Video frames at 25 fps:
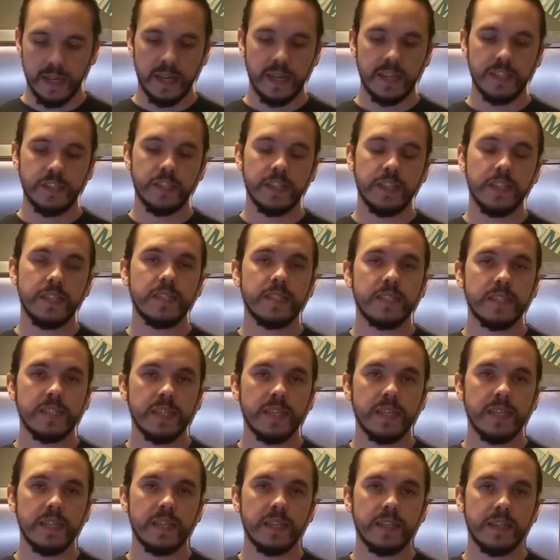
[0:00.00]
As you can
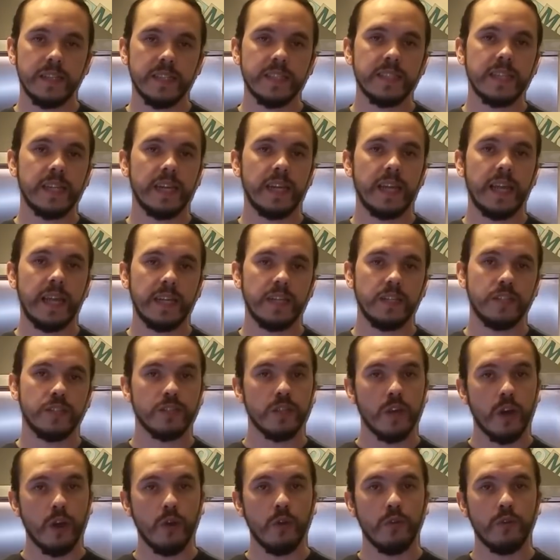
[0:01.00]
see, there's a
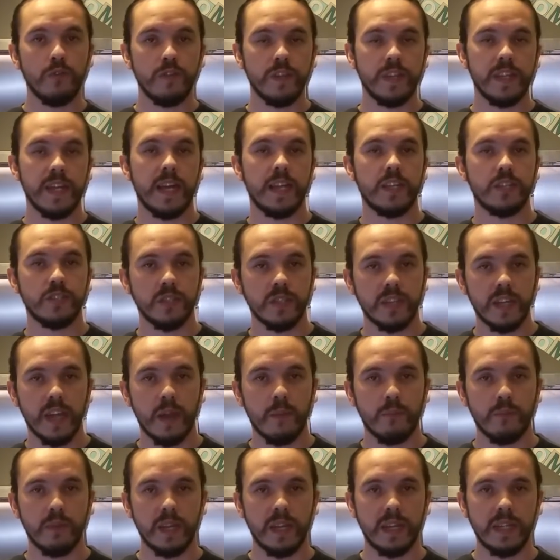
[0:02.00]
lens over the actual
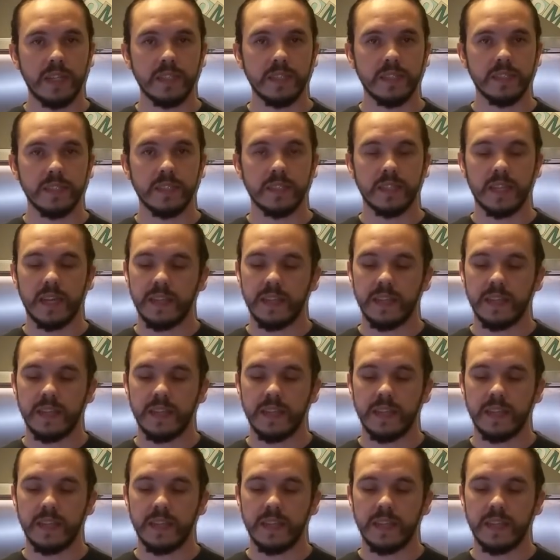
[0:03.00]
camera lens,